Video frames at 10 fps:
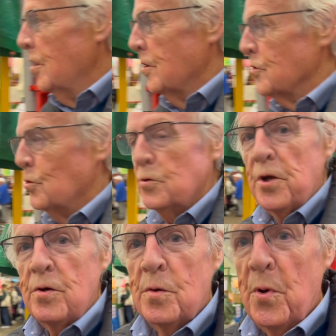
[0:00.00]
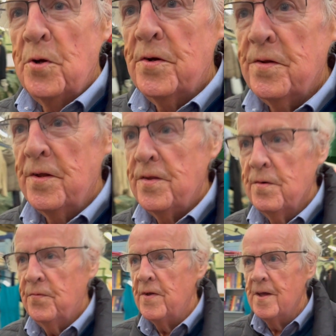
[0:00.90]
There's no doubt about it that
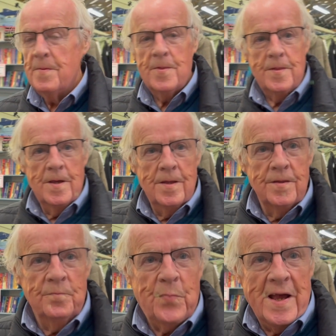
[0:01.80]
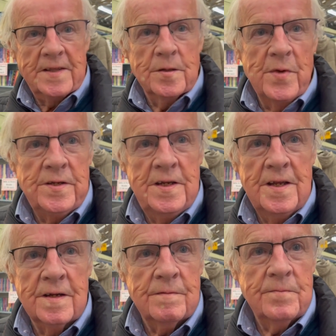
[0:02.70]
they've packed them in here.